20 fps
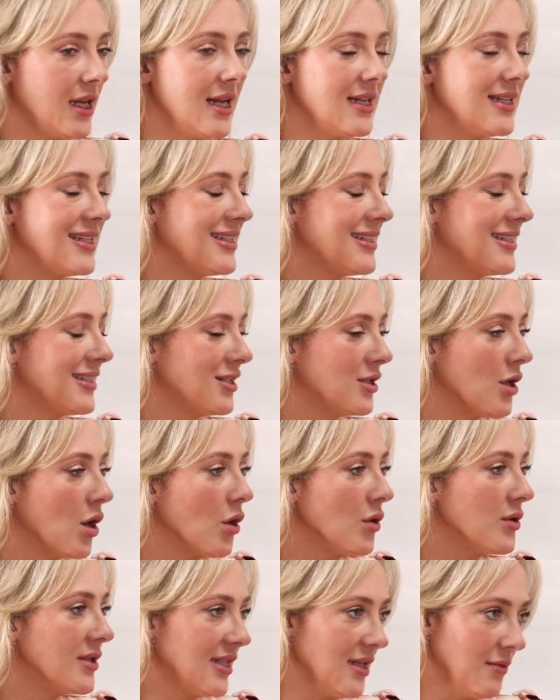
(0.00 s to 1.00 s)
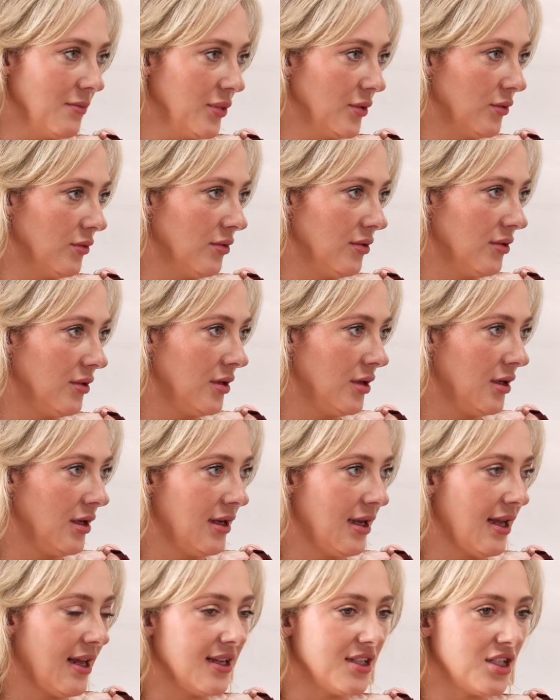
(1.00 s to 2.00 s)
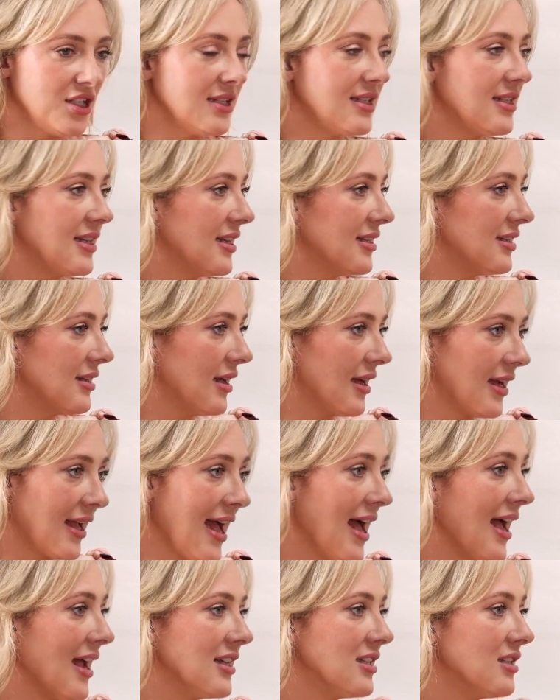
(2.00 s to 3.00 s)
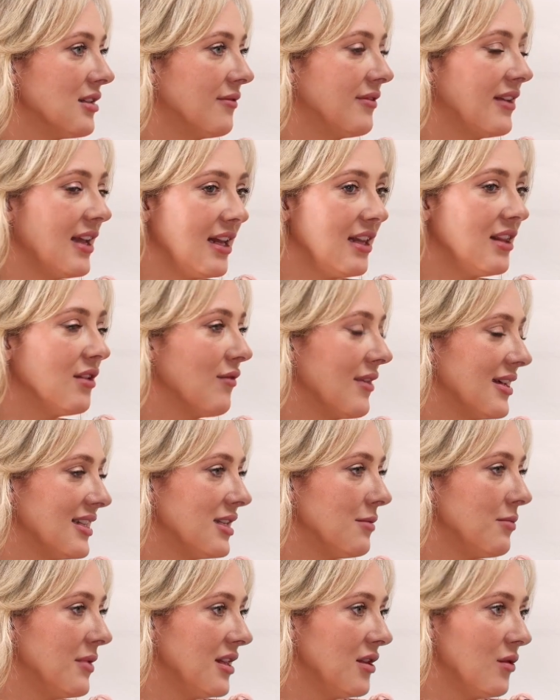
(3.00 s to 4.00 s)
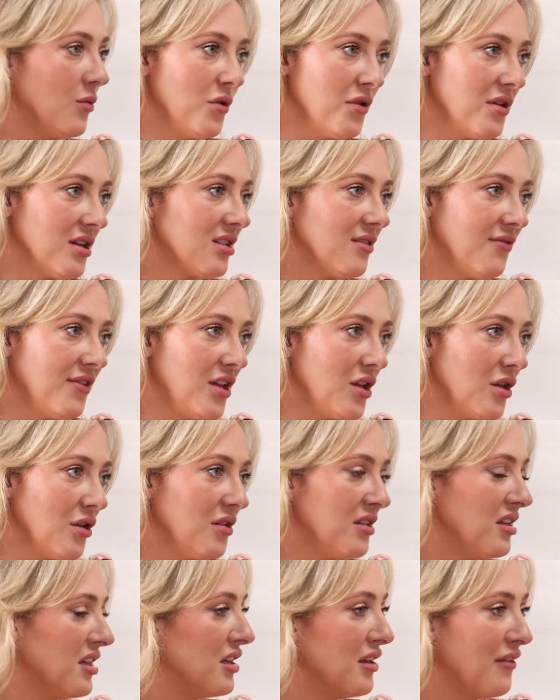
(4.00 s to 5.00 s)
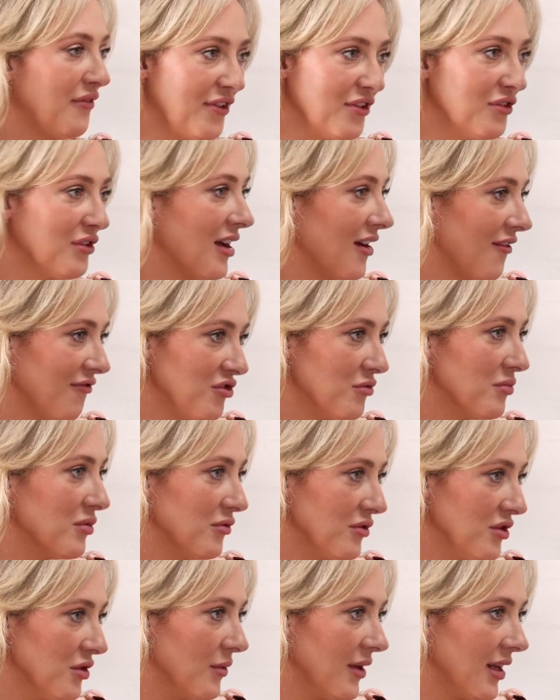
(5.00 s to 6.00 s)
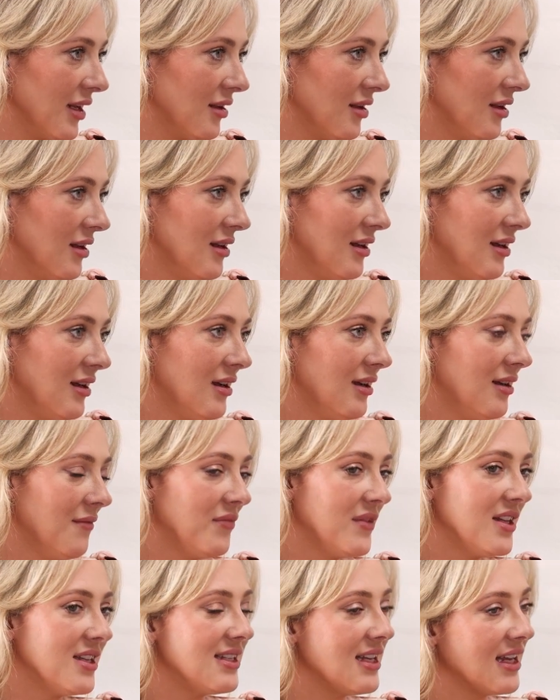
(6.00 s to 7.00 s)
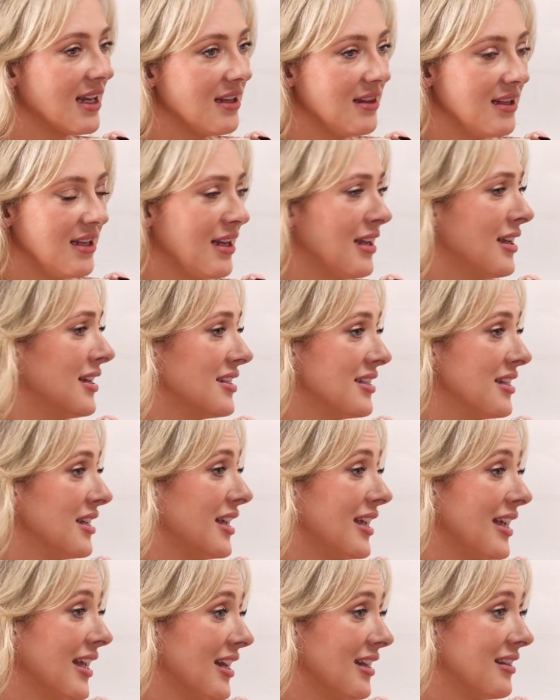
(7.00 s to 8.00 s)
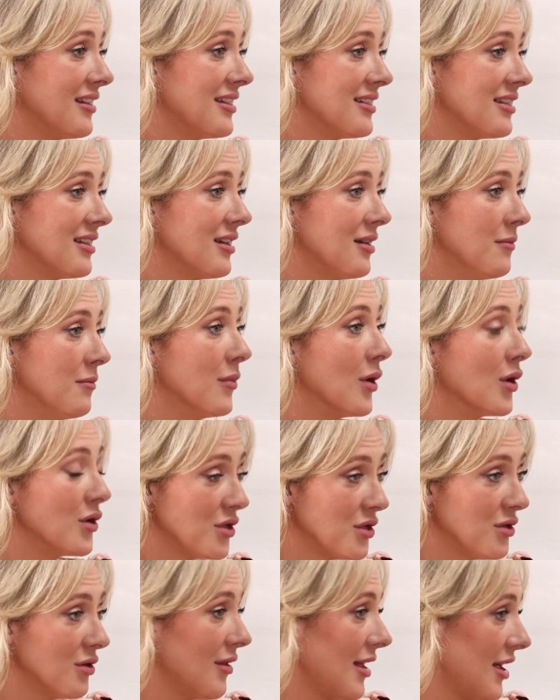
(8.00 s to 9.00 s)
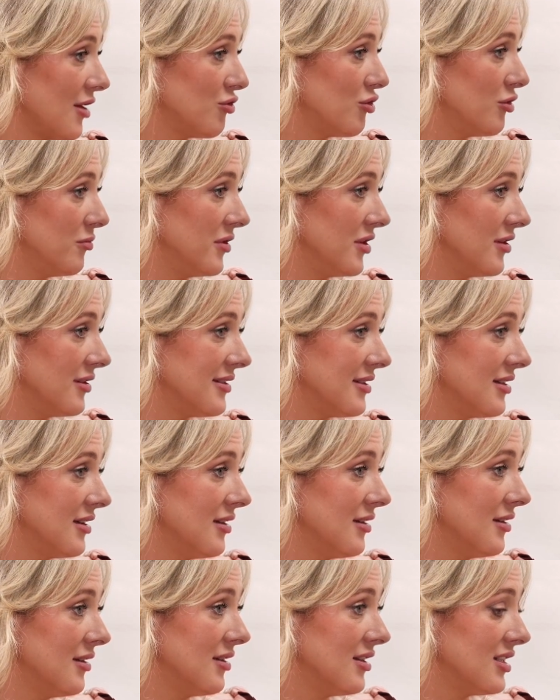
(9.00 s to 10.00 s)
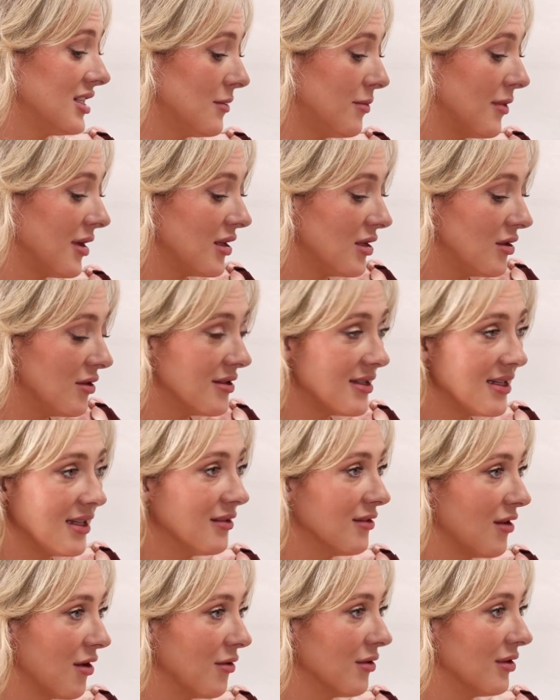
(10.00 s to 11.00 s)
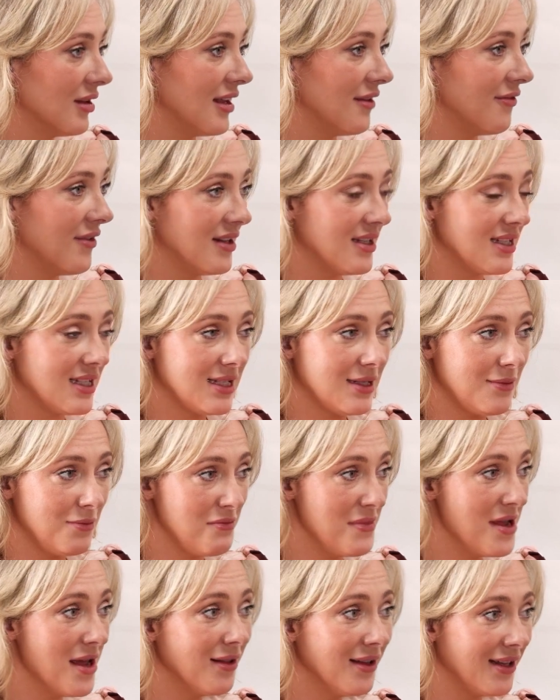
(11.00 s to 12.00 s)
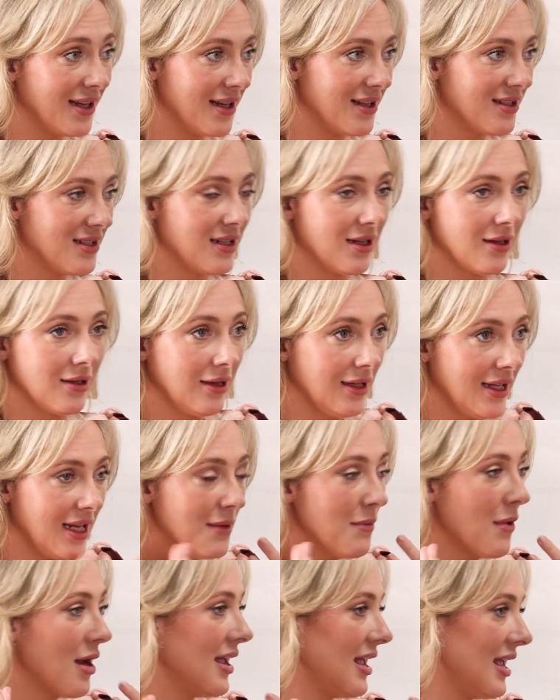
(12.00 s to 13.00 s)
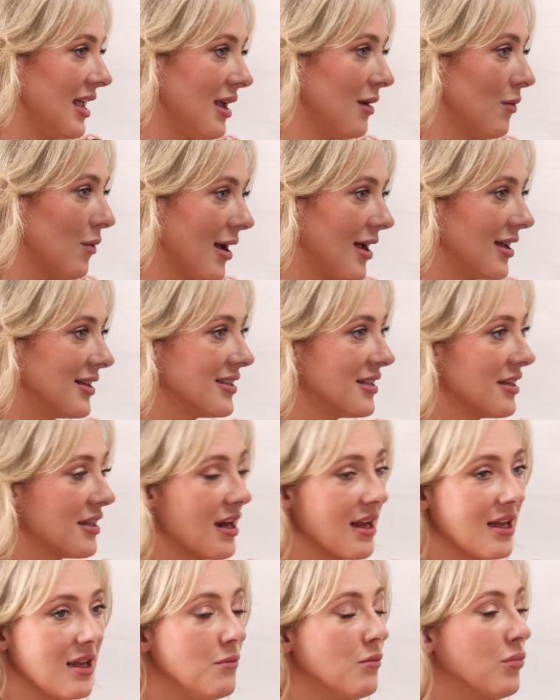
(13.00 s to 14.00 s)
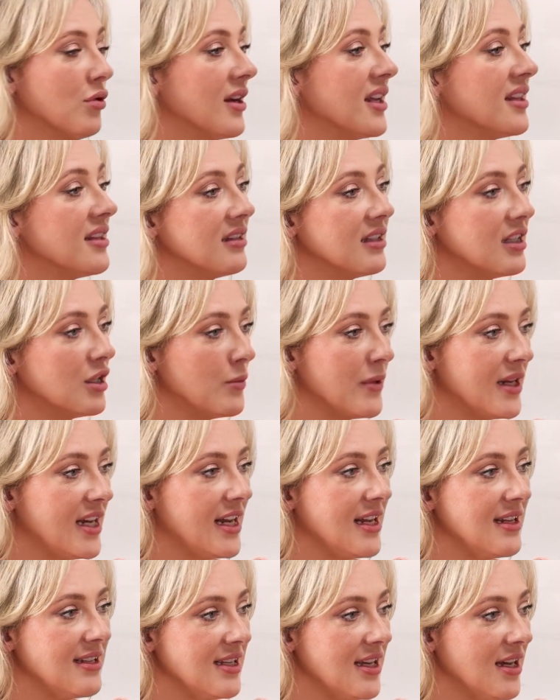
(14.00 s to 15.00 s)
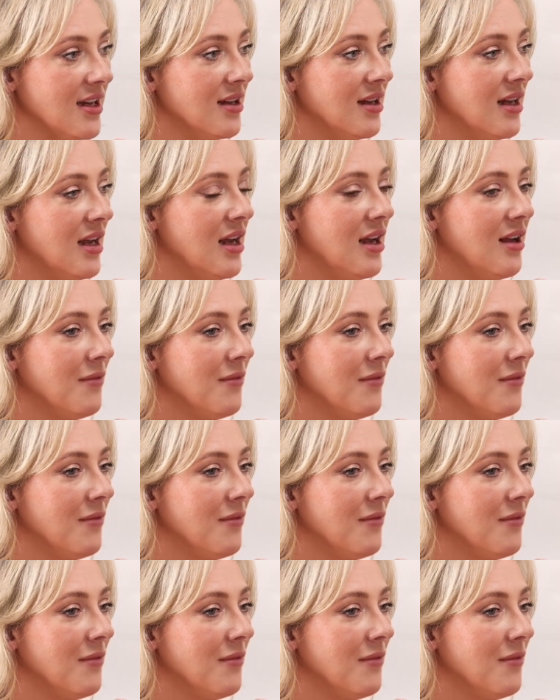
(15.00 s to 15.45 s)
It's so simple. And it's just a case of getting the recipe that works for you that you feel comfortable doing. The second thing is that you're getting these emotional attributes. So mm-hmm. by using laurel leaf and smelling it to clear my airway so that I can breathe a little bit easier,